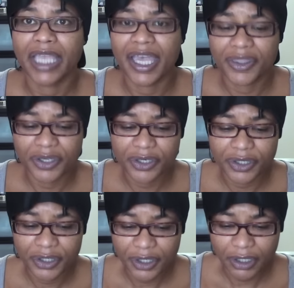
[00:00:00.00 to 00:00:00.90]

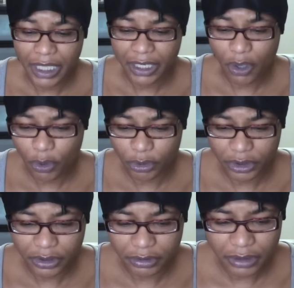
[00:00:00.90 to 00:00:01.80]
other like
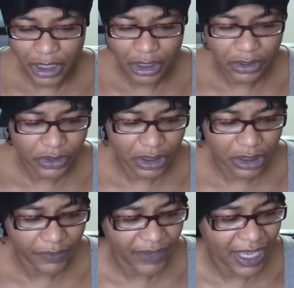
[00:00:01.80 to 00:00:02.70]
older colors that
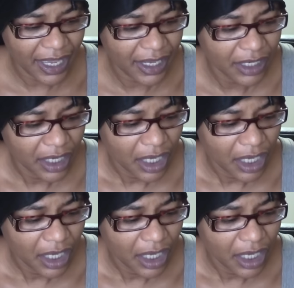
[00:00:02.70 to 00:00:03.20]
they've had